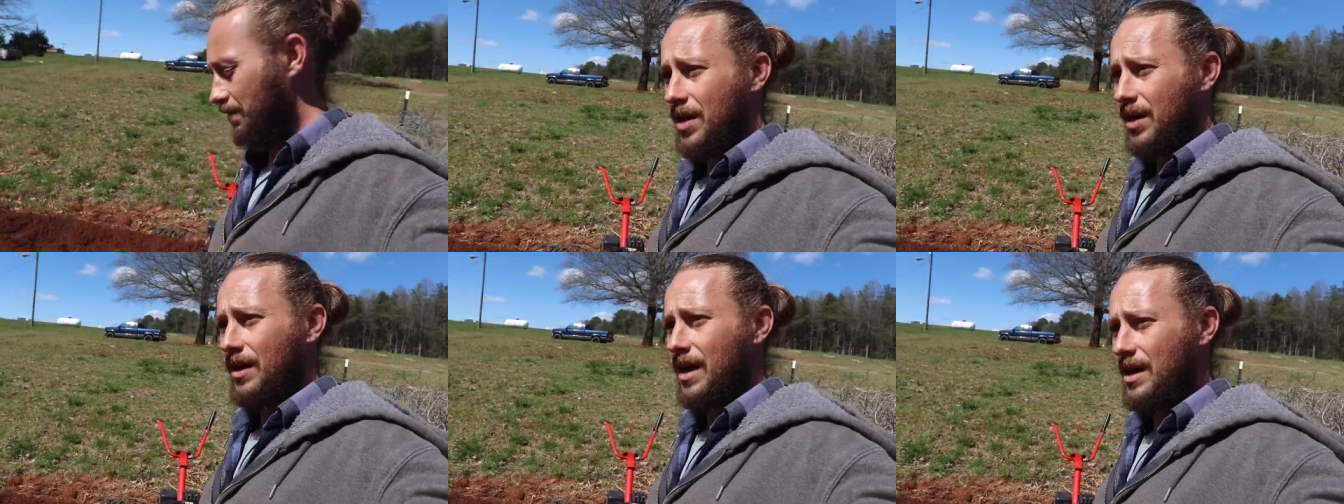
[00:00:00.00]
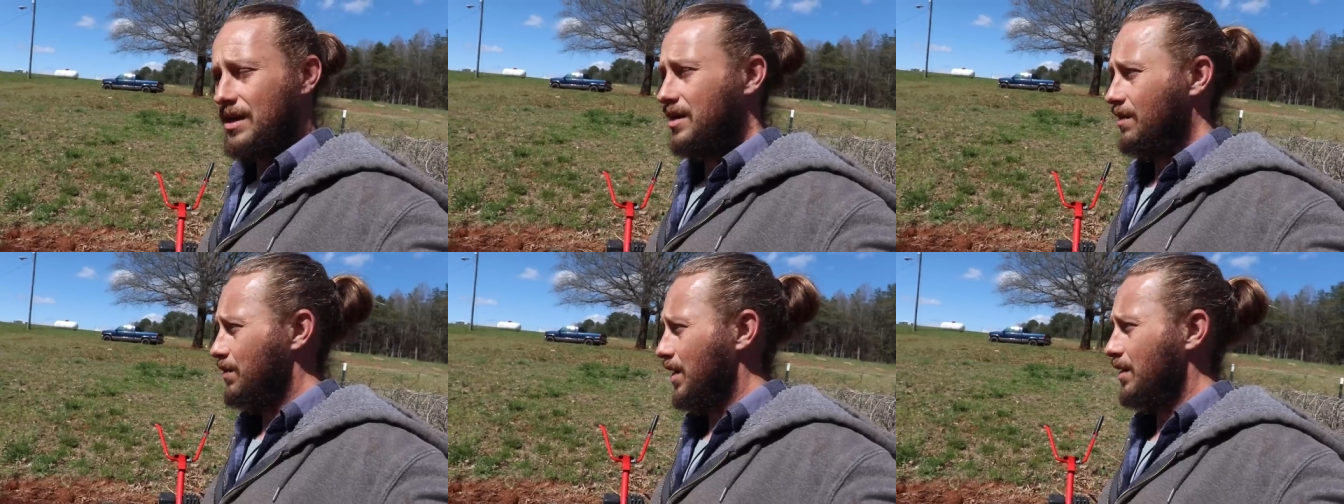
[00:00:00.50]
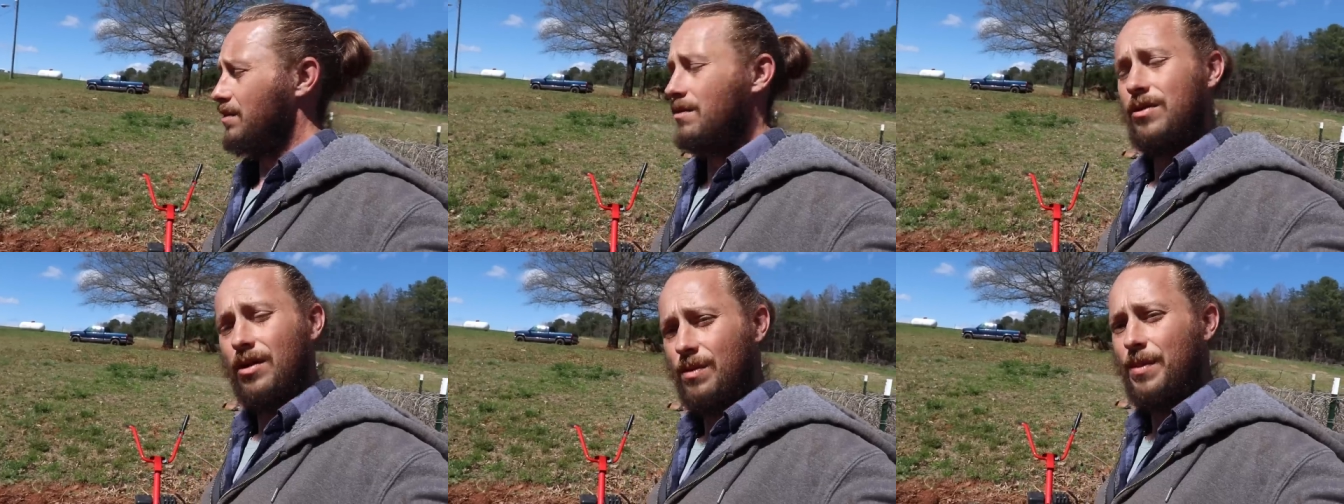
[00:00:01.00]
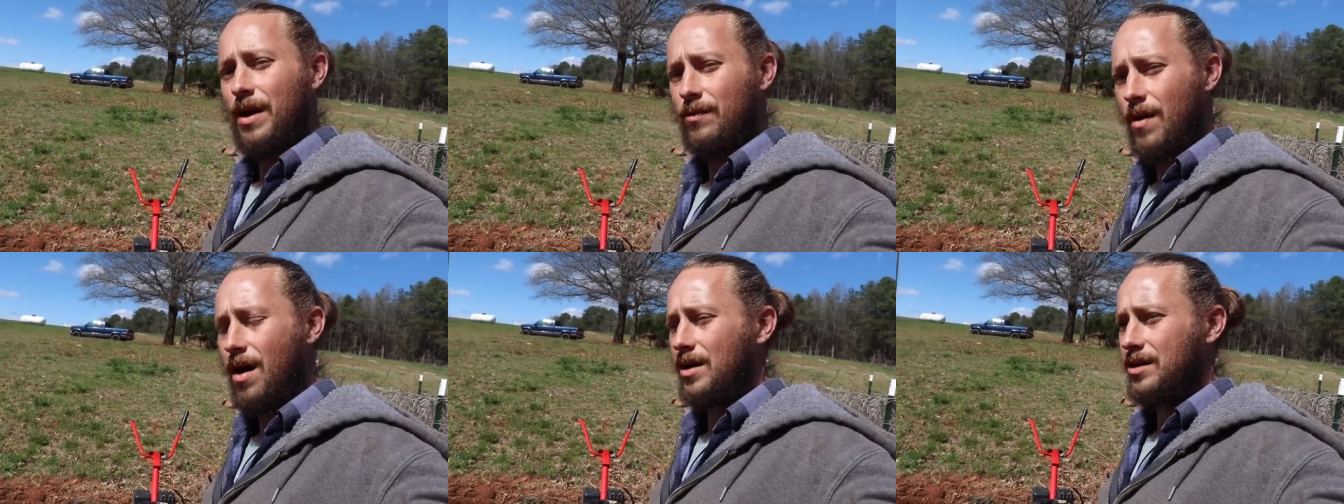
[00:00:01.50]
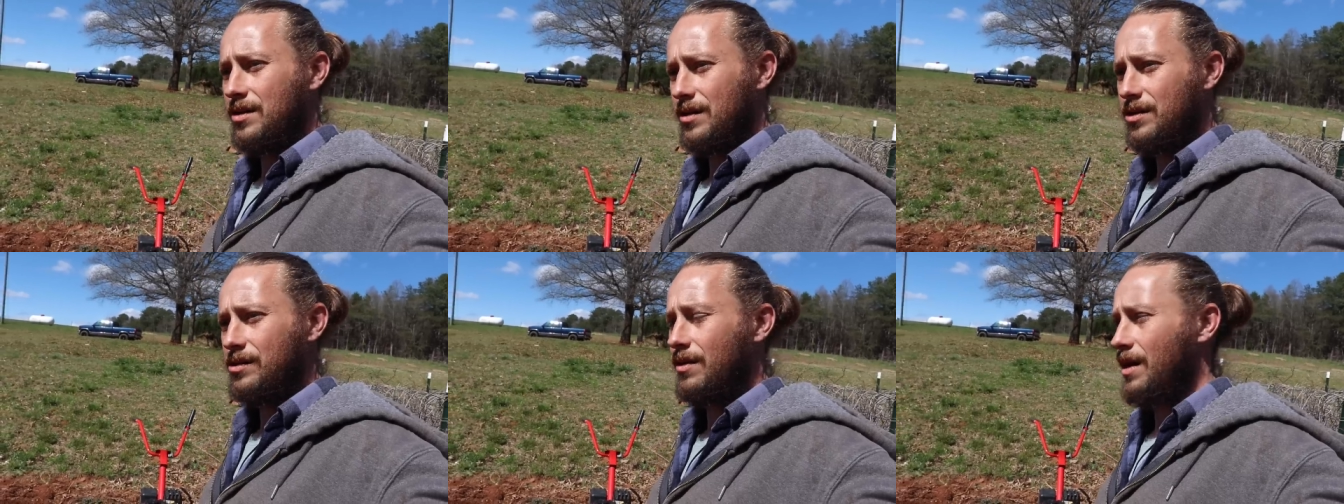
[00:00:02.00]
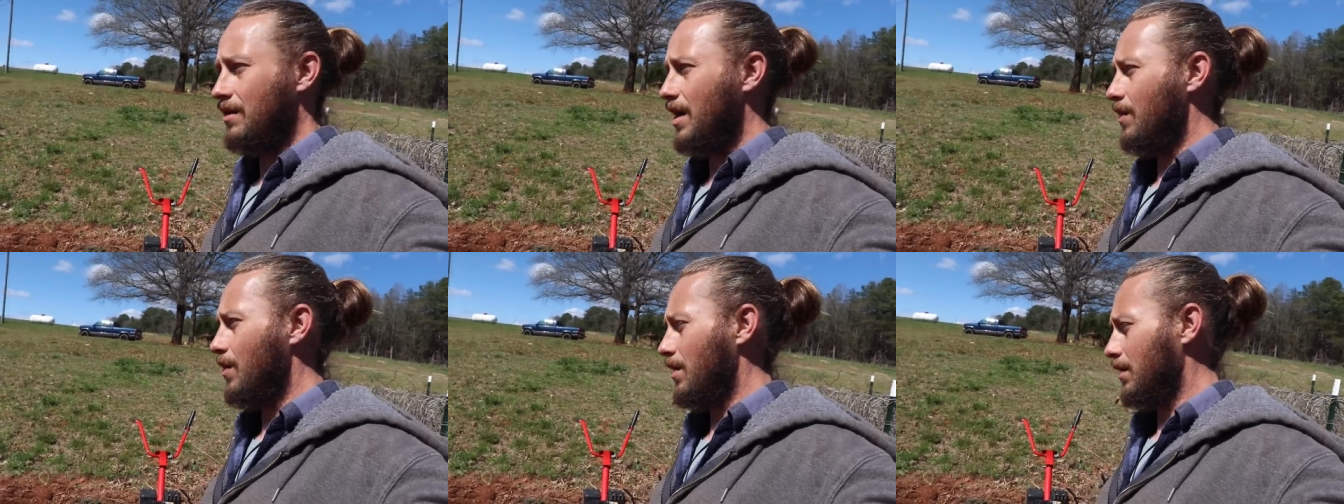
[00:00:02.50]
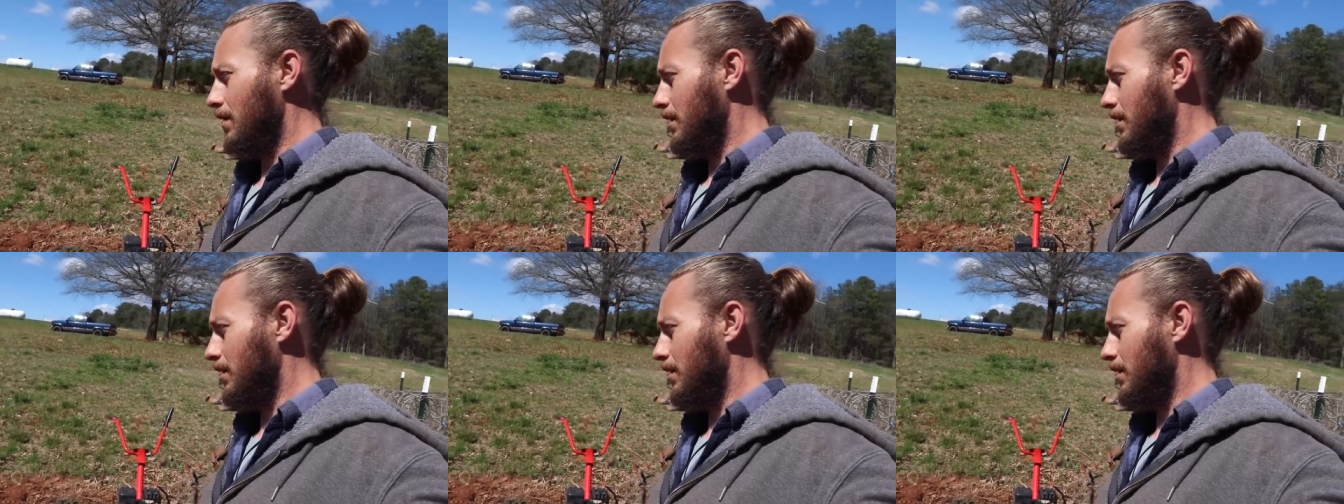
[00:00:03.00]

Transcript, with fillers: Apparently I need something bigger than 30 pound rocks to slow down that water.